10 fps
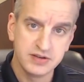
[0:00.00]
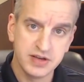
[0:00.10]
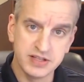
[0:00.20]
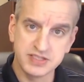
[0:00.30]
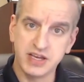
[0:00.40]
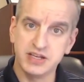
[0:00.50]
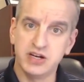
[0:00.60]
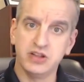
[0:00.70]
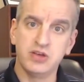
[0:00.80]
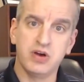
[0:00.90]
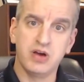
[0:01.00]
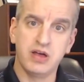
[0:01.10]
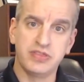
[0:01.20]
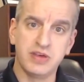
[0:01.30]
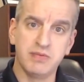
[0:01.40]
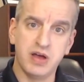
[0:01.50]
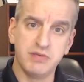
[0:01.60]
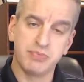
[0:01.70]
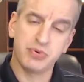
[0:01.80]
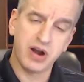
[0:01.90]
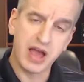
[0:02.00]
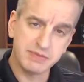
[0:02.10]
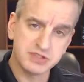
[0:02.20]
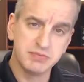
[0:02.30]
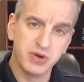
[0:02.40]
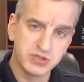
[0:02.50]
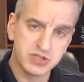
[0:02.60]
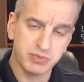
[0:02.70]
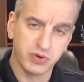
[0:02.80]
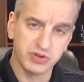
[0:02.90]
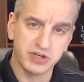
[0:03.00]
And secondarily, and perhaps most importantly,